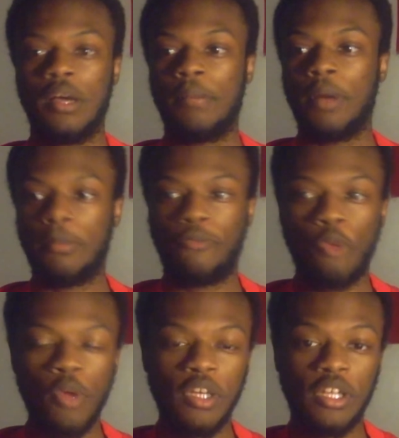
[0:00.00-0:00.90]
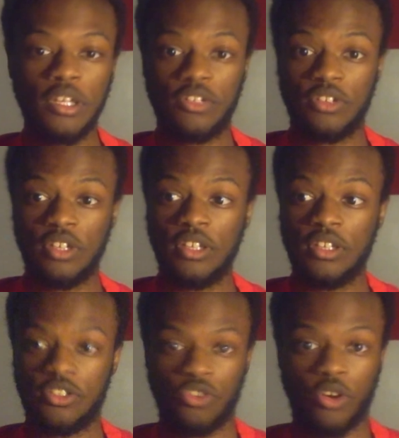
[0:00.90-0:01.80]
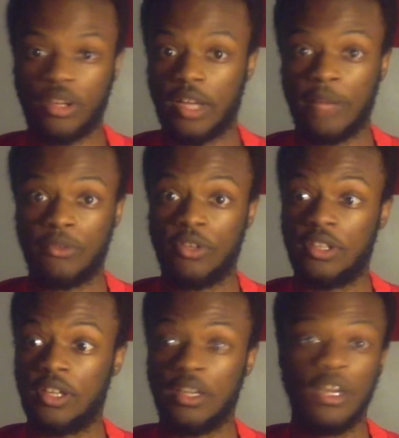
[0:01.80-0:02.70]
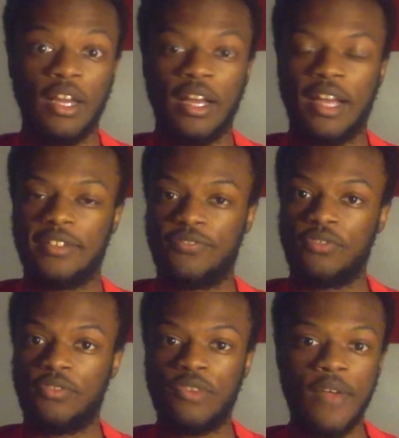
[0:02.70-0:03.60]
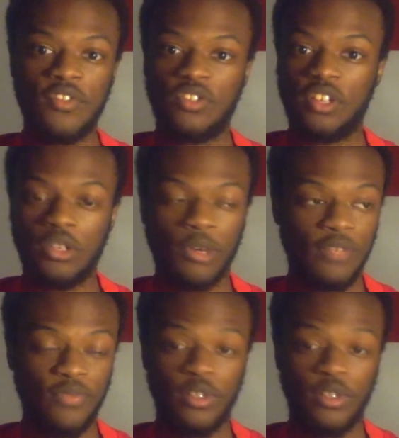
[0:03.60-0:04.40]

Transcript: But before we get into any of the starting lineups or anything, if you haven't seen the U.S.